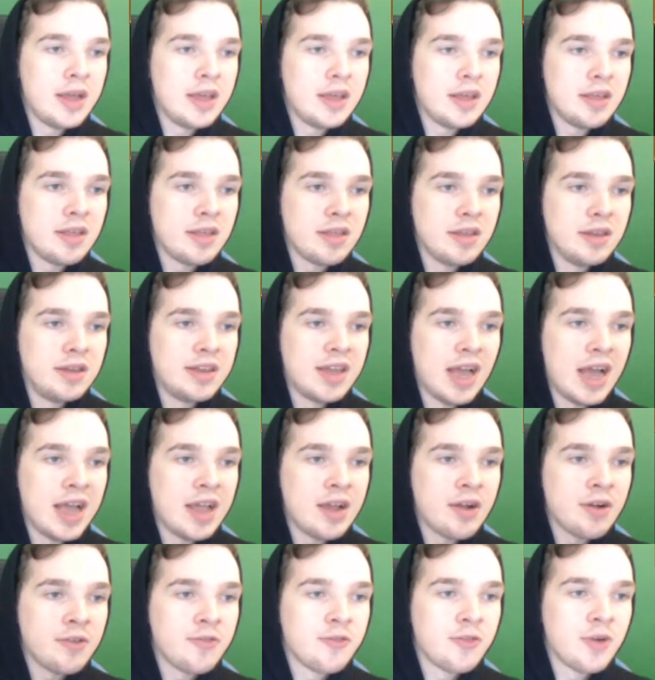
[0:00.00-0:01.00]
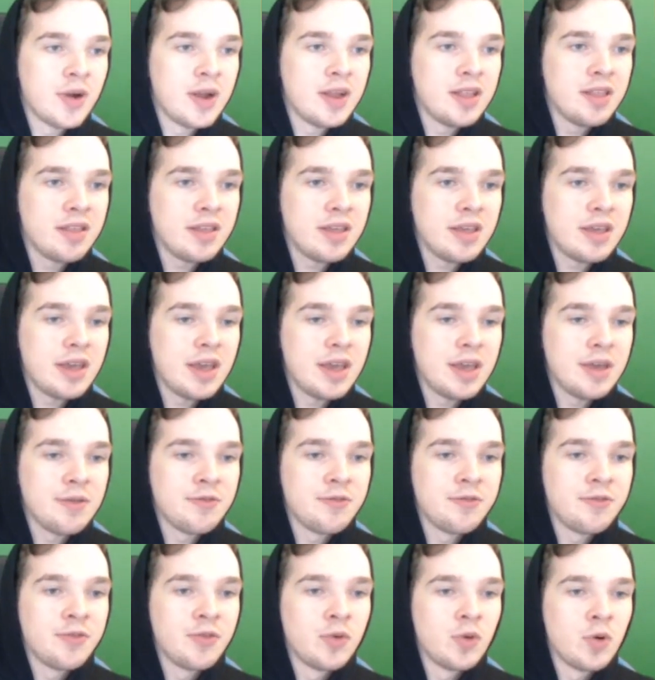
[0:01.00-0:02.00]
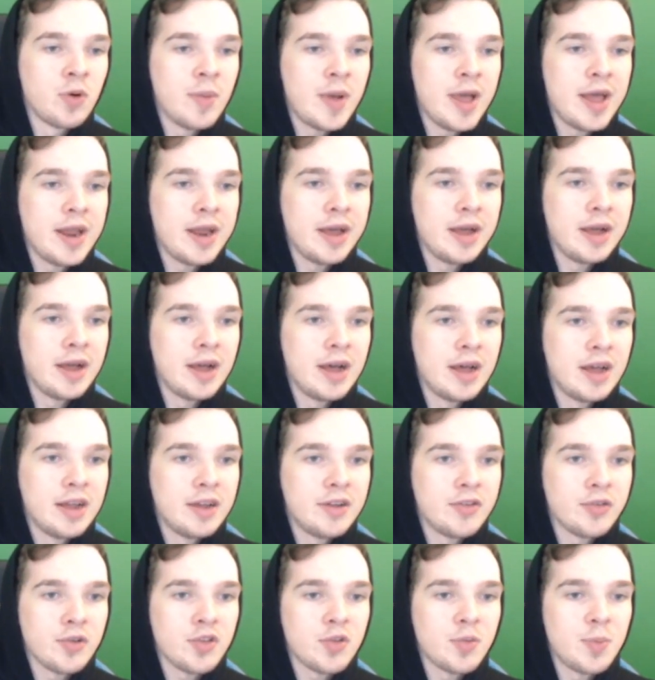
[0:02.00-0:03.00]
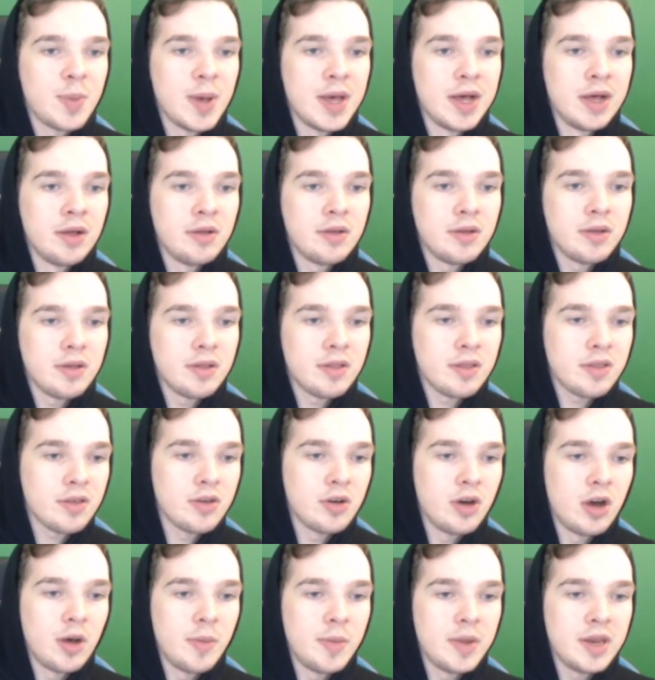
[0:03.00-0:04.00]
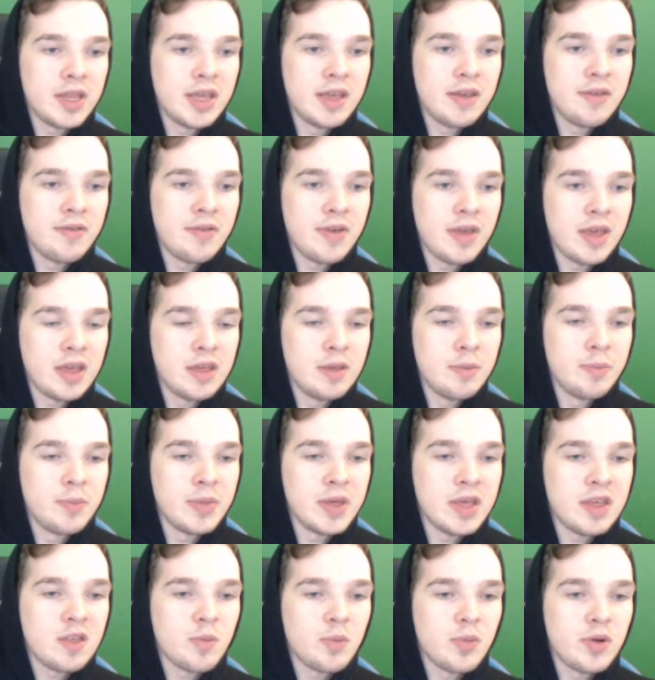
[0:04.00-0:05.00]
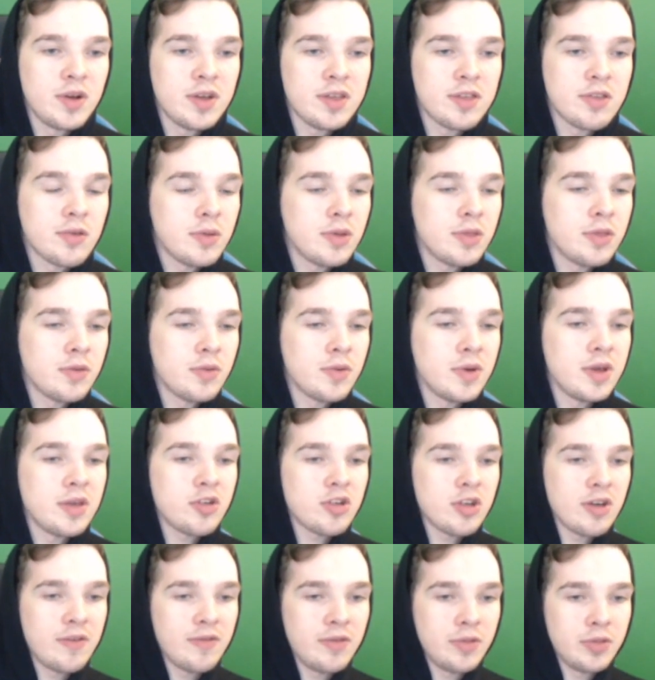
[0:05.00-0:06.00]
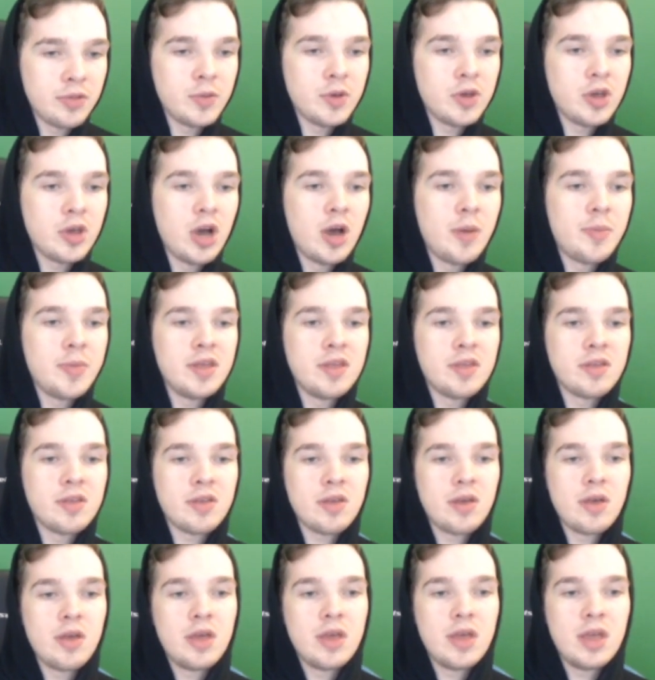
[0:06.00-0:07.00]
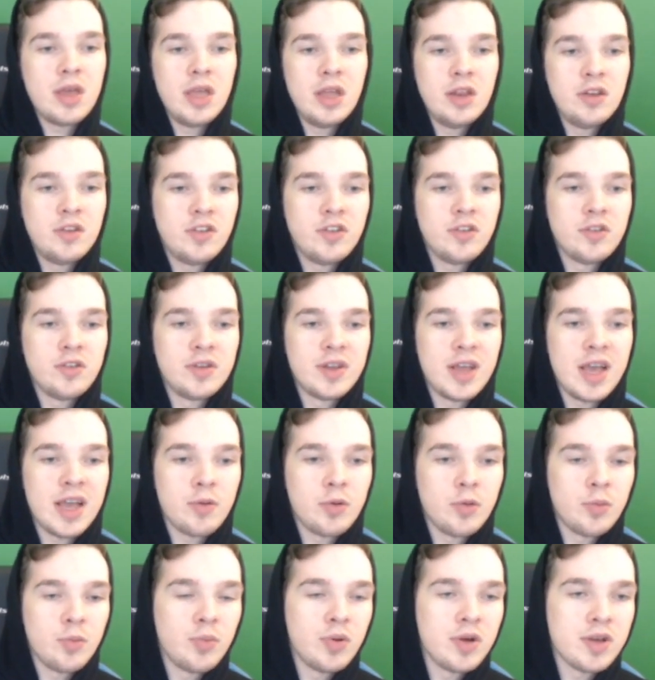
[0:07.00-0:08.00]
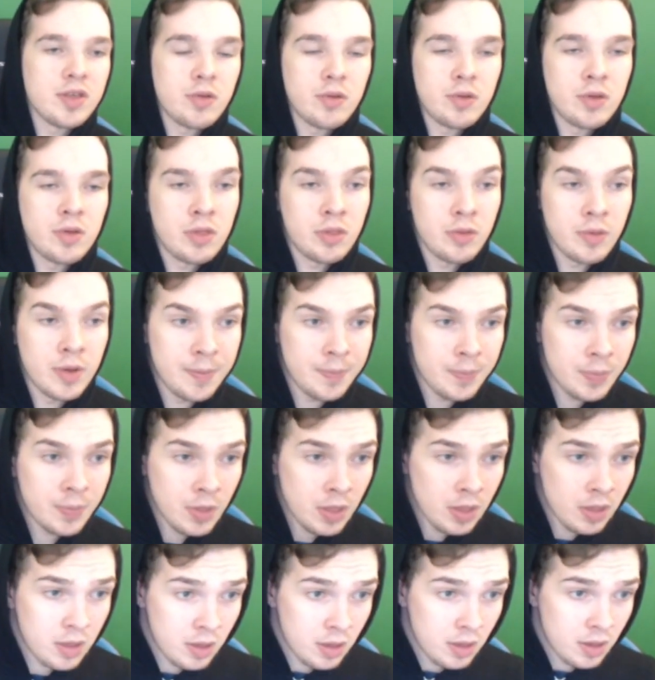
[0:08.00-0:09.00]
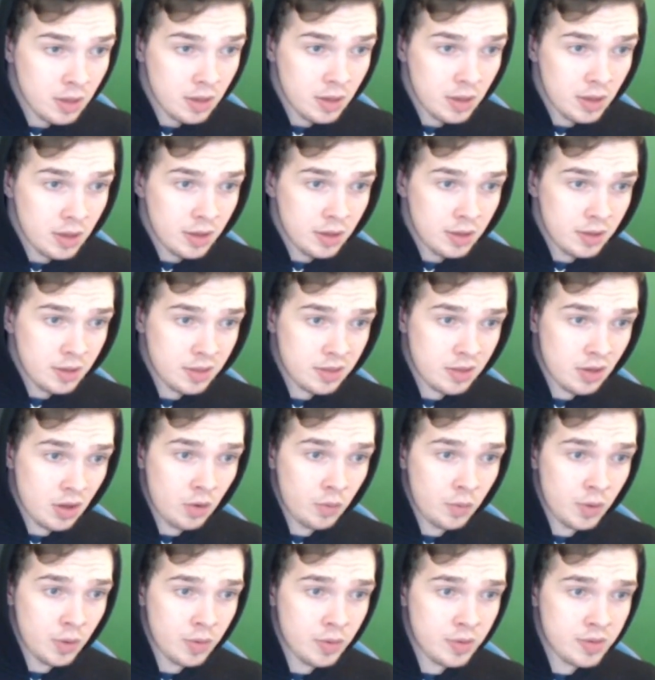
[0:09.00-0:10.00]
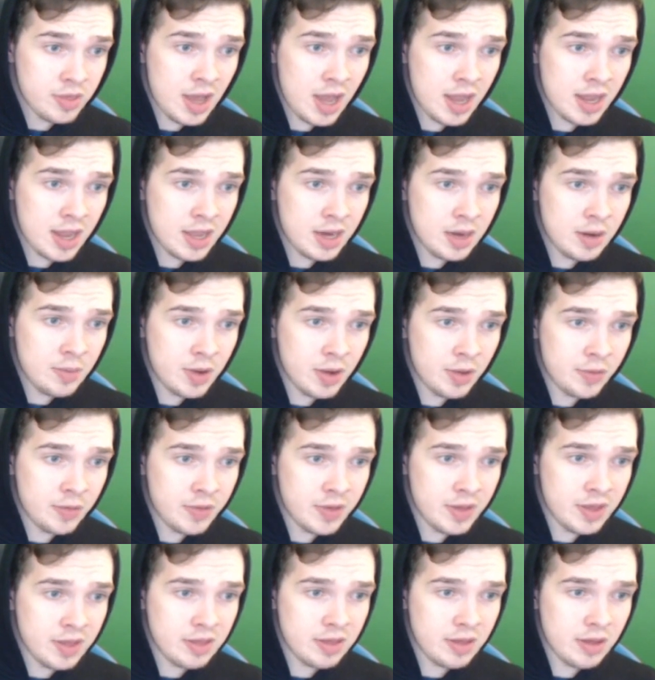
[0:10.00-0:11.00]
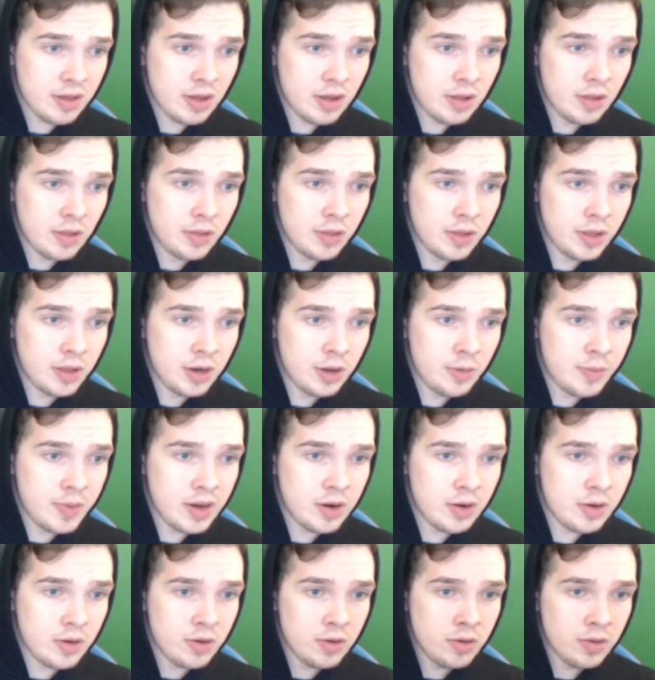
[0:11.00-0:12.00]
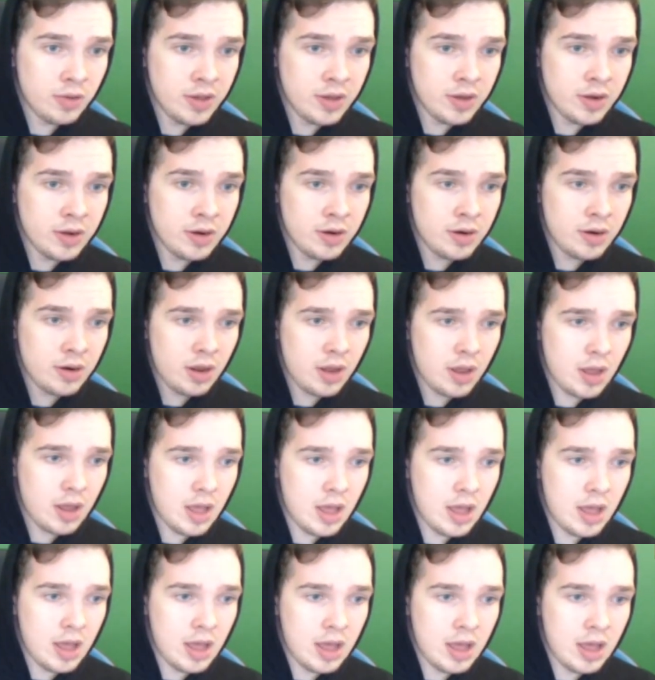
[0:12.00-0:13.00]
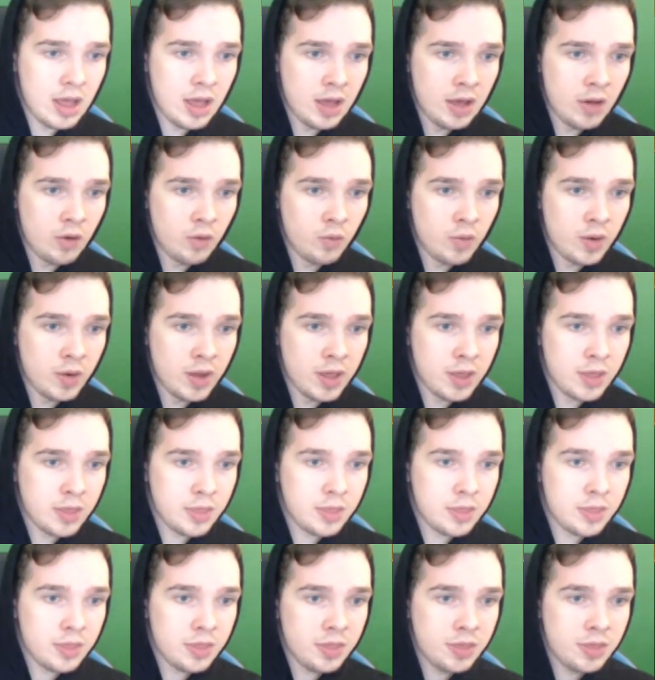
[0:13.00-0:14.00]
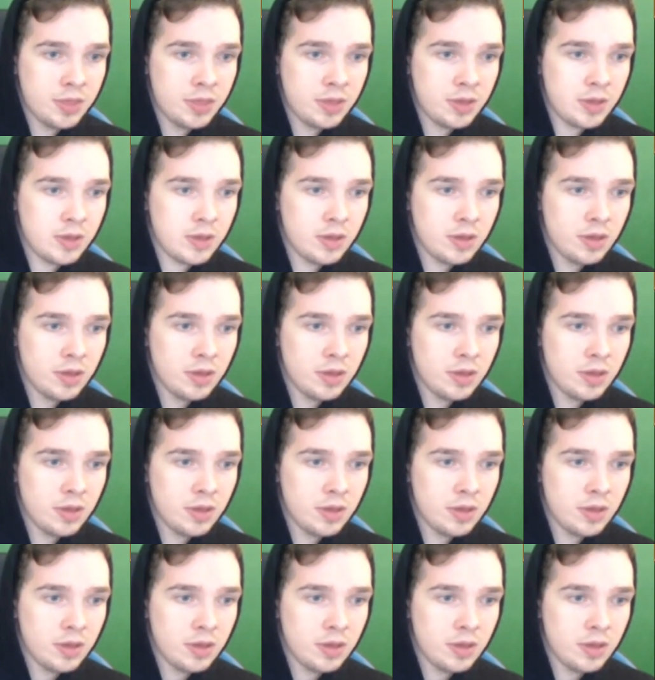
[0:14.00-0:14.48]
is Dire Frenzy, a 4 mana hunter spell. It's a common. Give a beast +3/3, shuffle 3 copies into your deck with +3/3. So we were talking about this a little bit earlier with